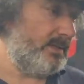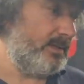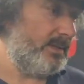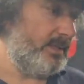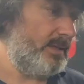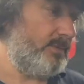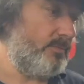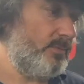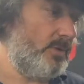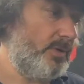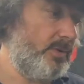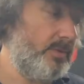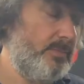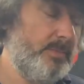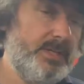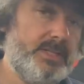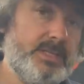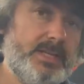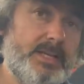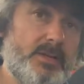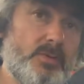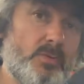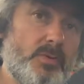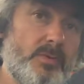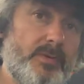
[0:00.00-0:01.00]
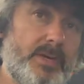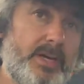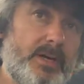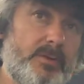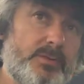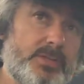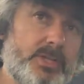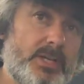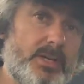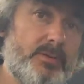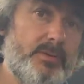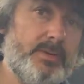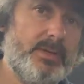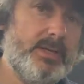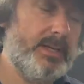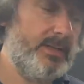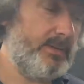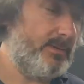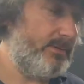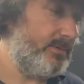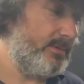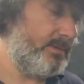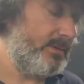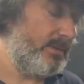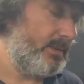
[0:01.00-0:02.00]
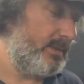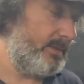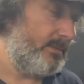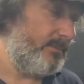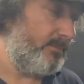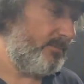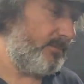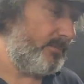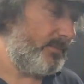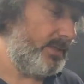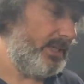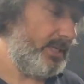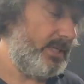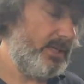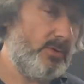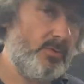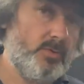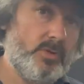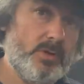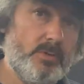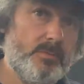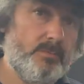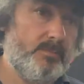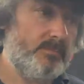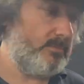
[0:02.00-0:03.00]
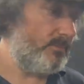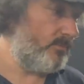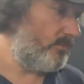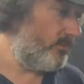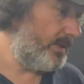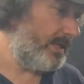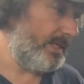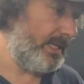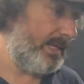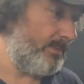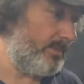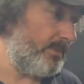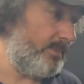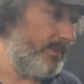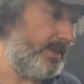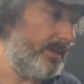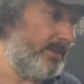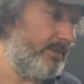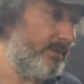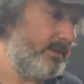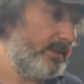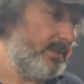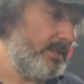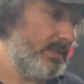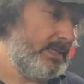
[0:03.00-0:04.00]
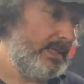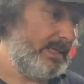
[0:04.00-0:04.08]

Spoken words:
he'd rather me take all the valves out and decoke them, relap them in.